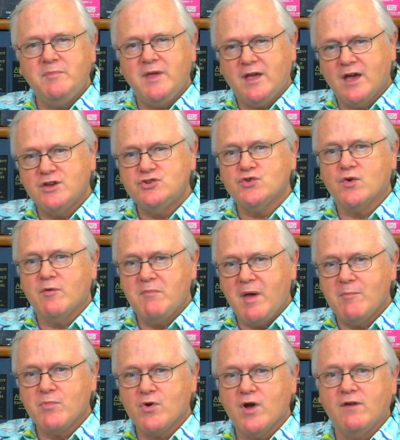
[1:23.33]
because you're a
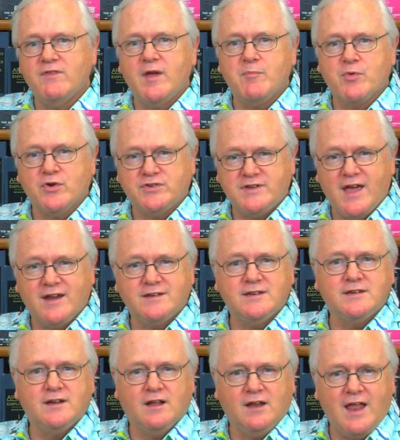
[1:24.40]
member of a
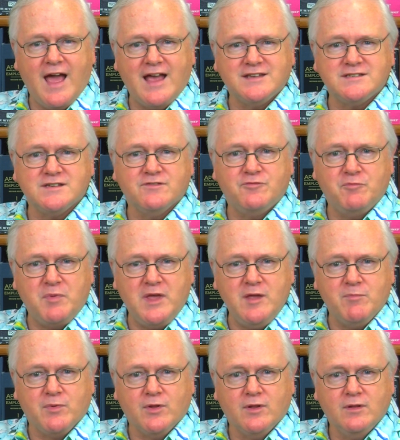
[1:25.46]
protected class of
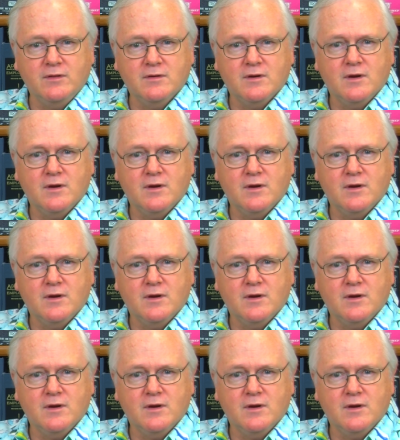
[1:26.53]
people